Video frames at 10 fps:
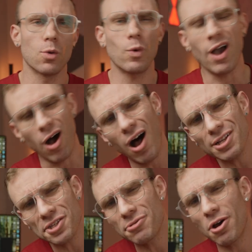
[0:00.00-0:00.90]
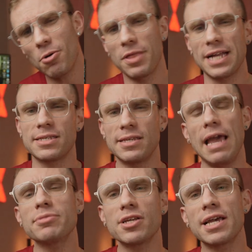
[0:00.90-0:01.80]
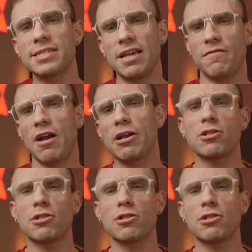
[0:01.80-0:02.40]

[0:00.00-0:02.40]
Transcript: We also know that Samsung has a very